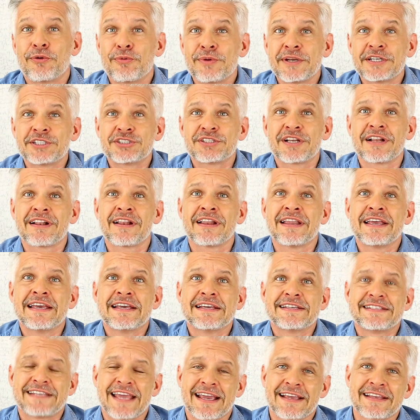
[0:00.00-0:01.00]
Original
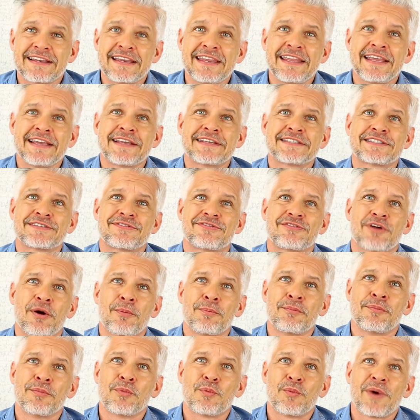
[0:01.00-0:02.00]
techniques
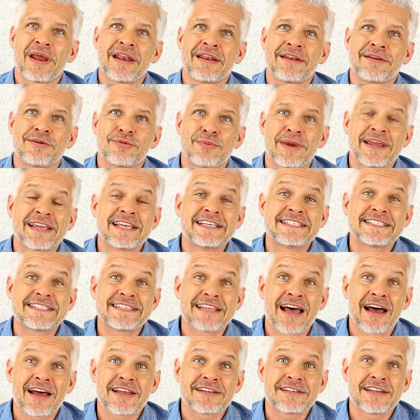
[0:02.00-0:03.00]
from when Reiki
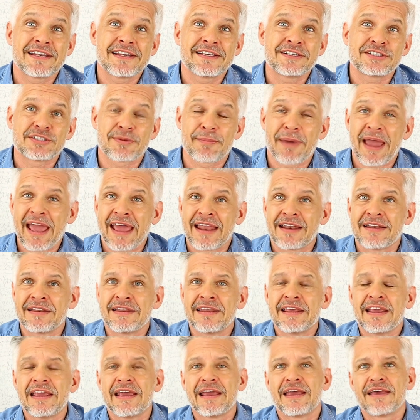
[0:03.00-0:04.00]
started in
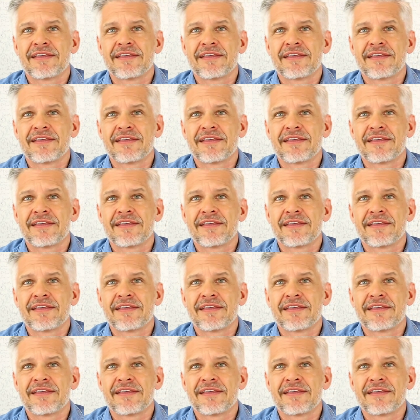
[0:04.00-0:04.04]
Japan